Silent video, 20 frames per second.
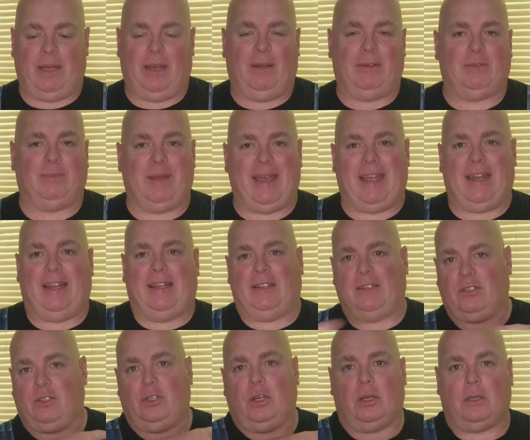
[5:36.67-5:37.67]
and I was mad and I
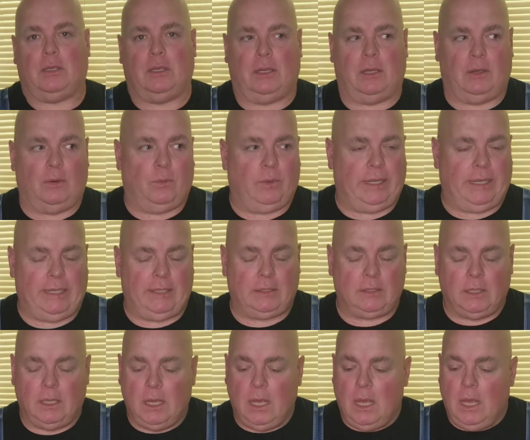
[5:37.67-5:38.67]
just chucked it in the weeds.